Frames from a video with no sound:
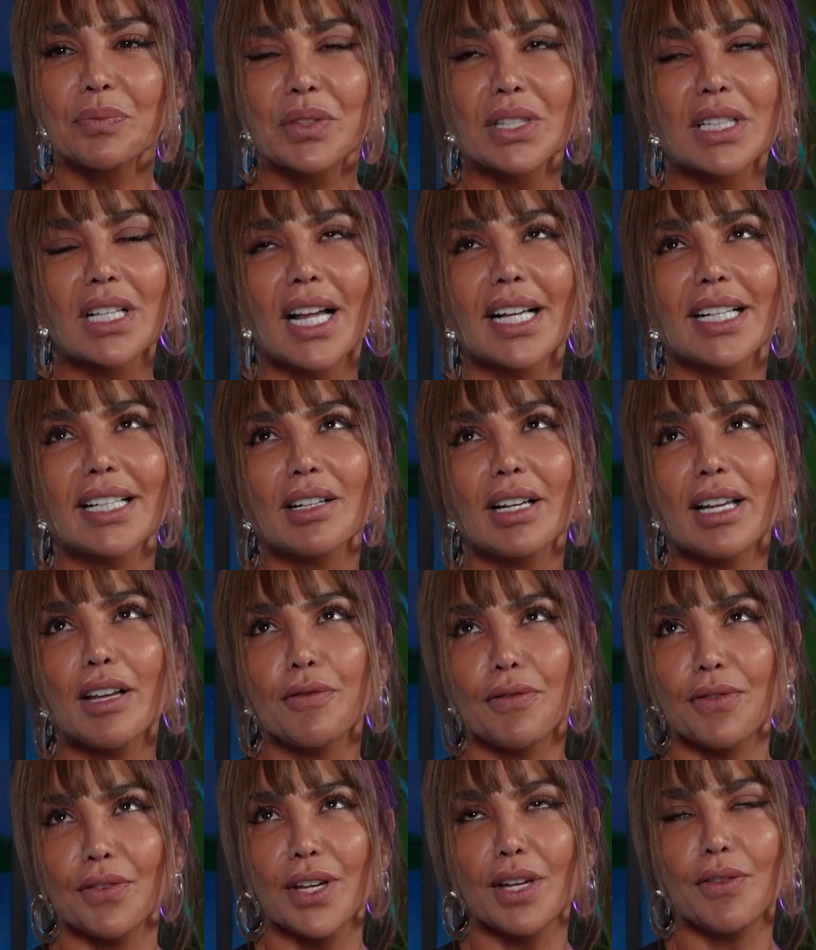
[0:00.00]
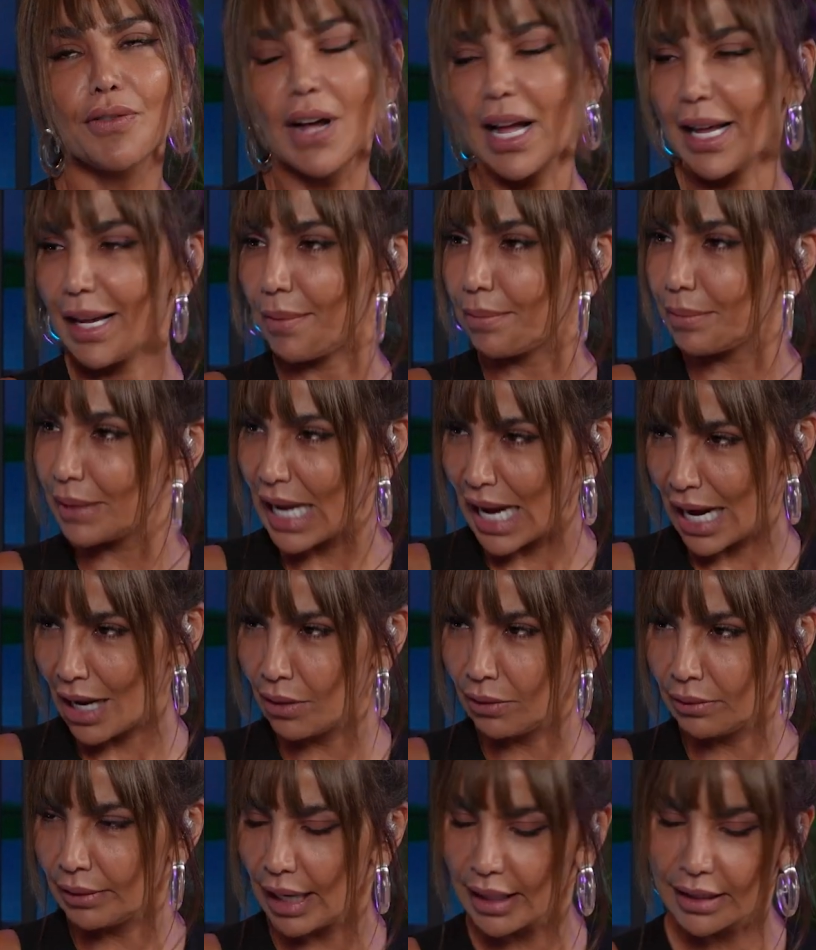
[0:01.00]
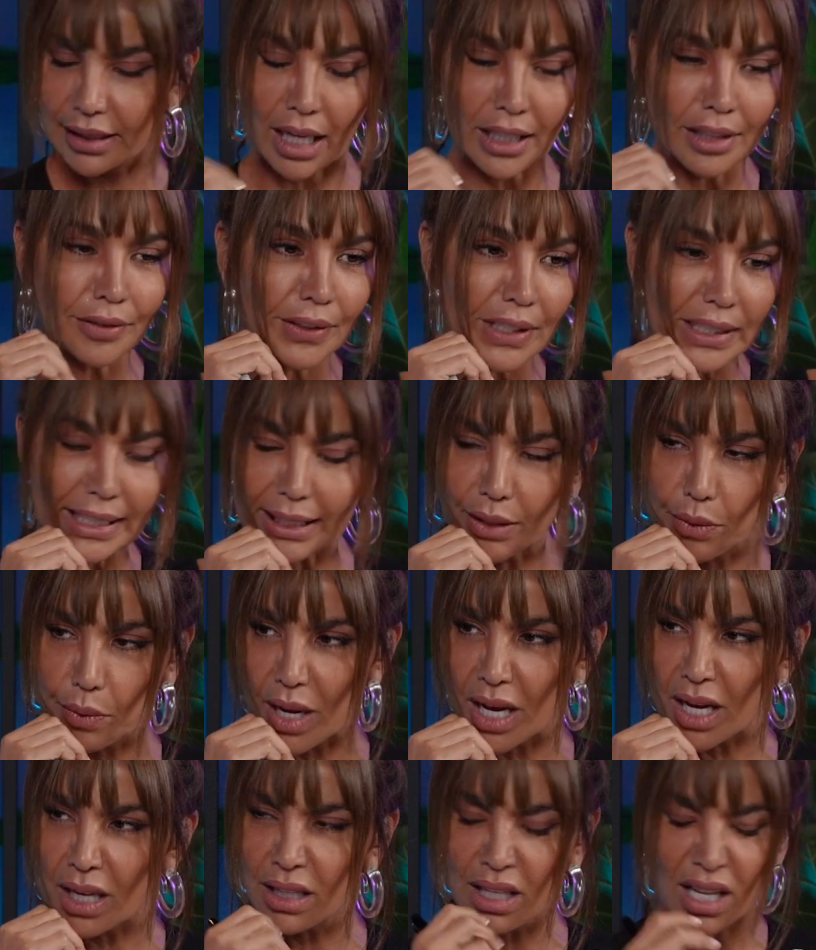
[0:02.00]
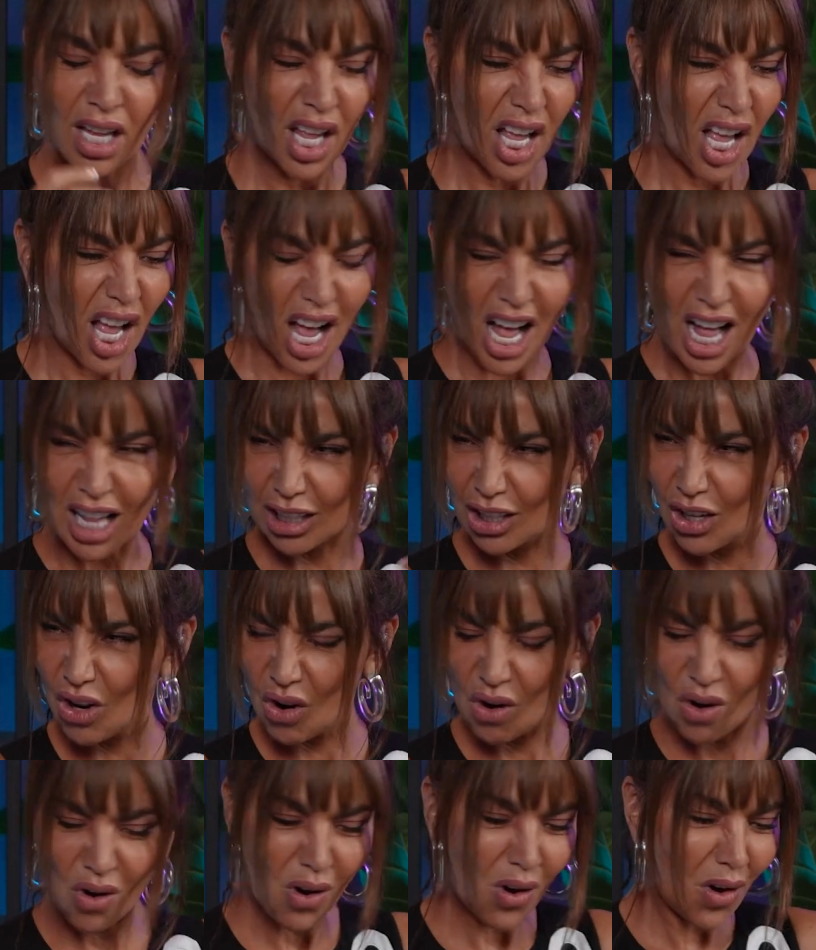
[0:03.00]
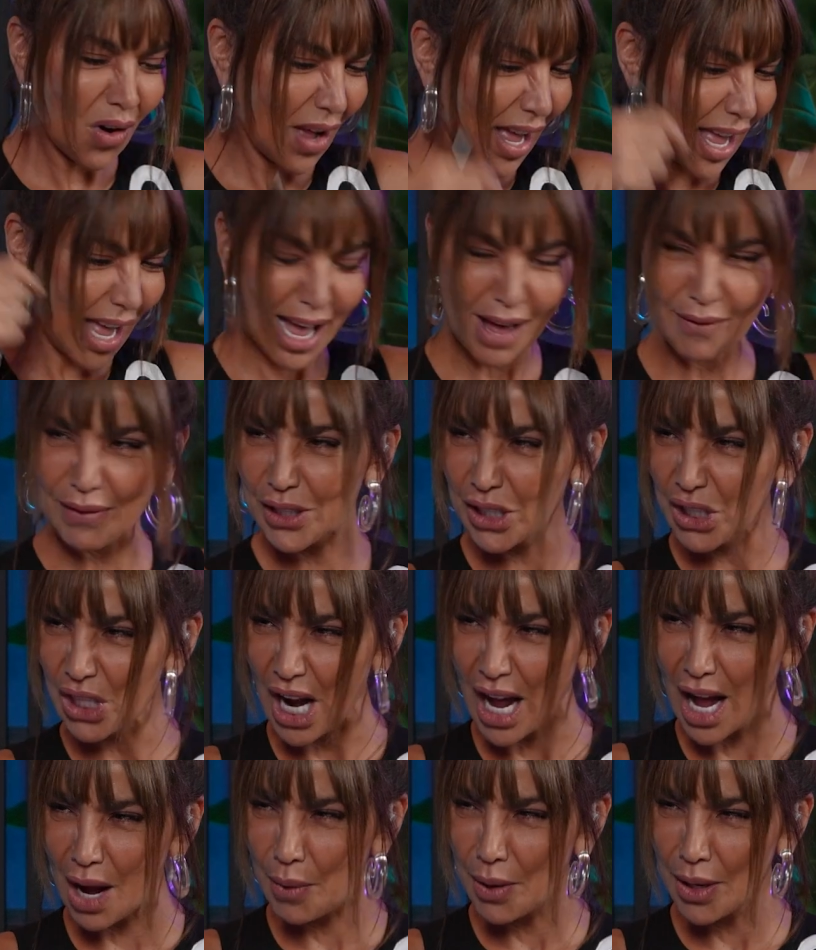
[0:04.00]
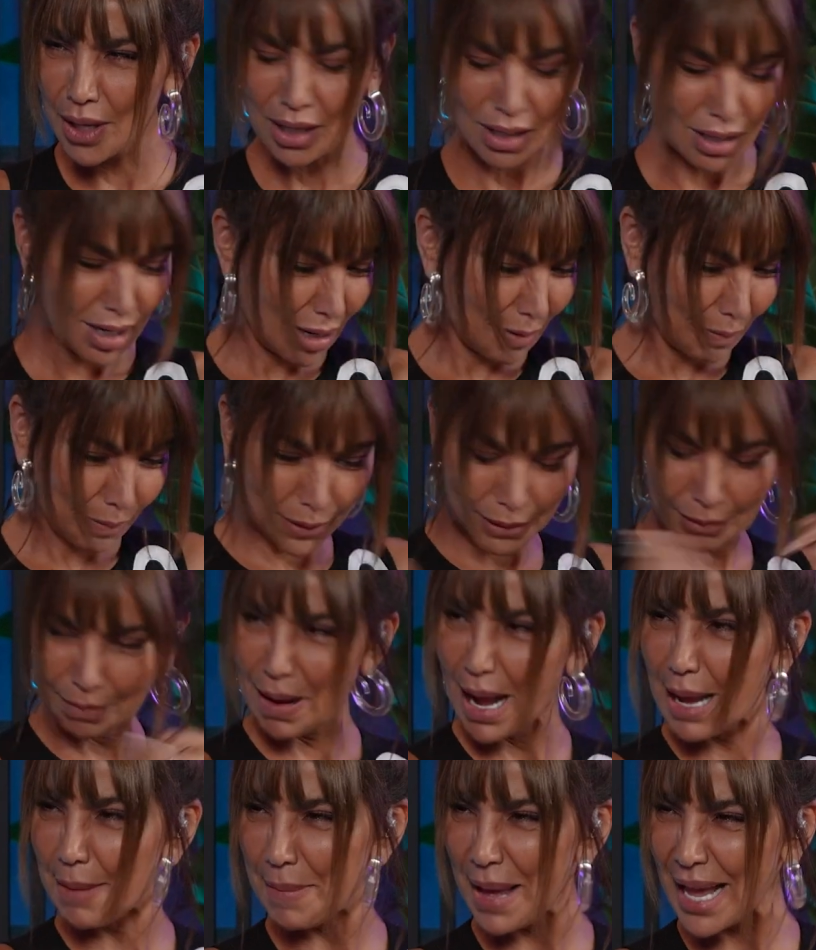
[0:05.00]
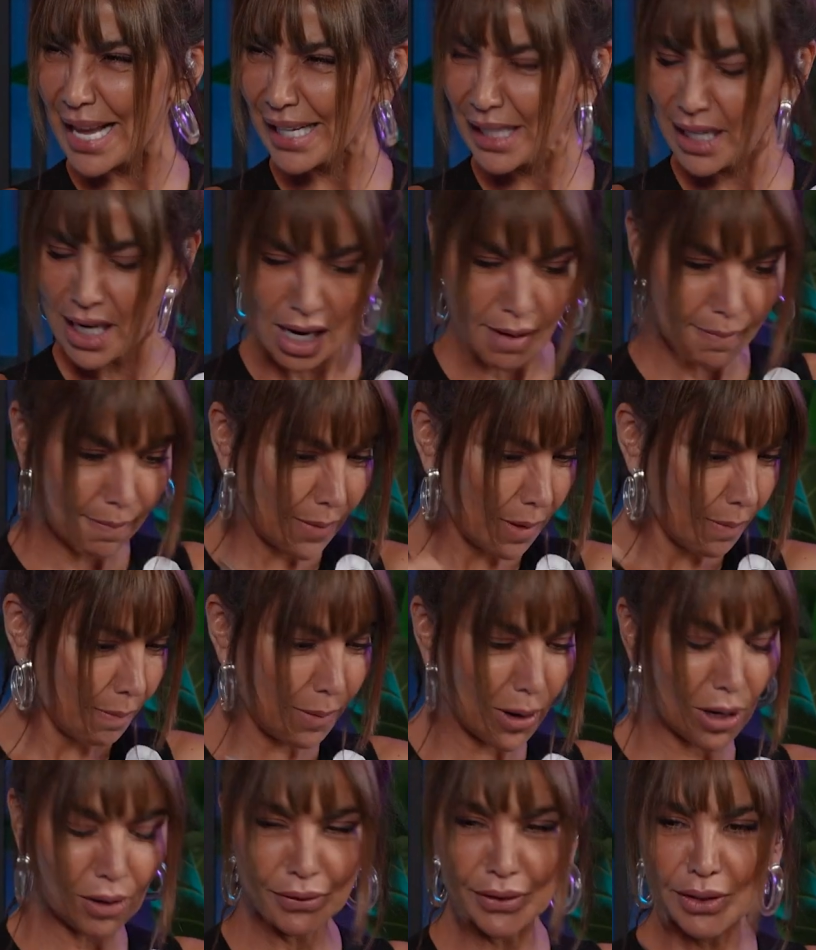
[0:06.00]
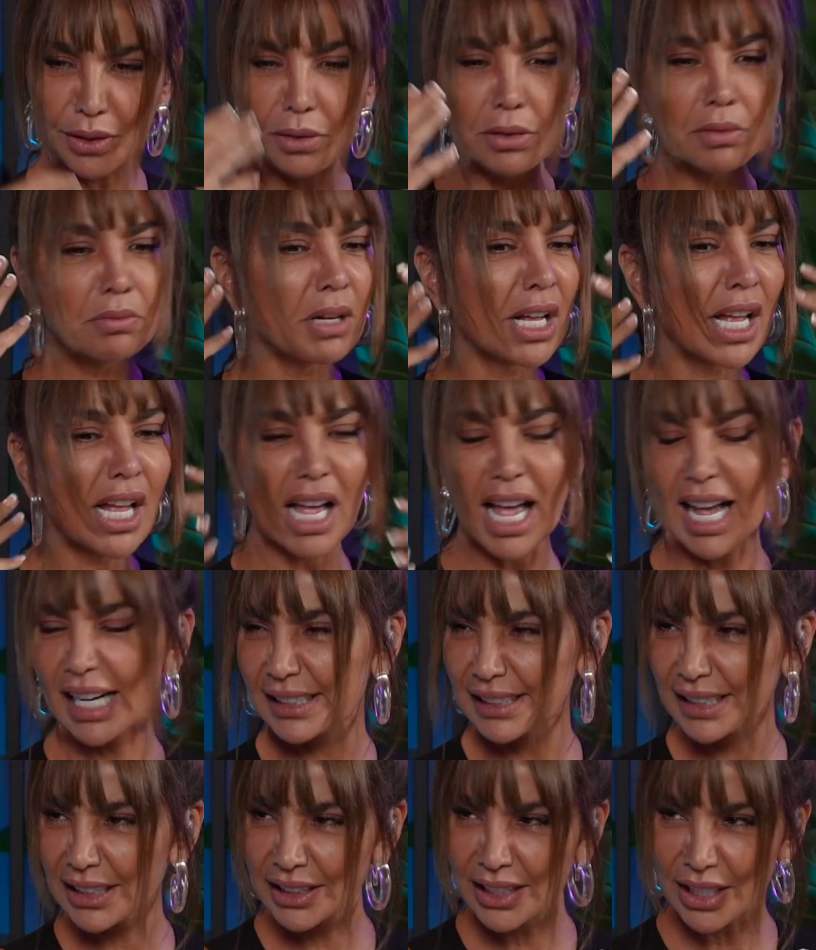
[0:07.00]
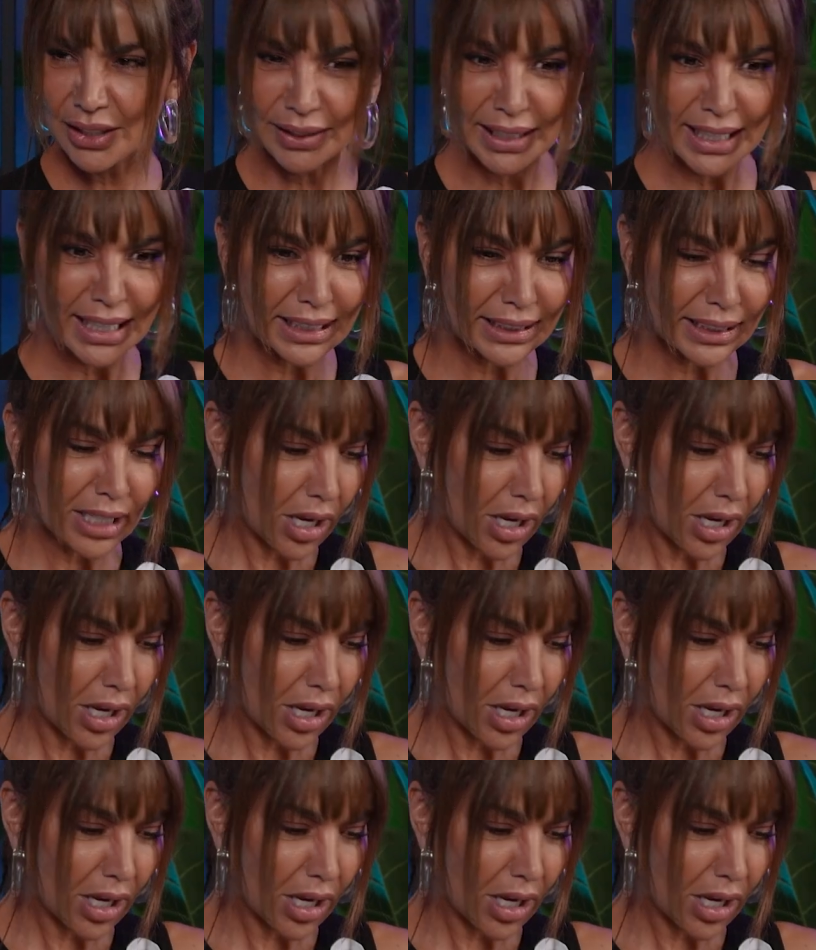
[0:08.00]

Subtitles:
like if I am down and not feeling well, I'll go have a shower, put my makeup, perfume, accessories,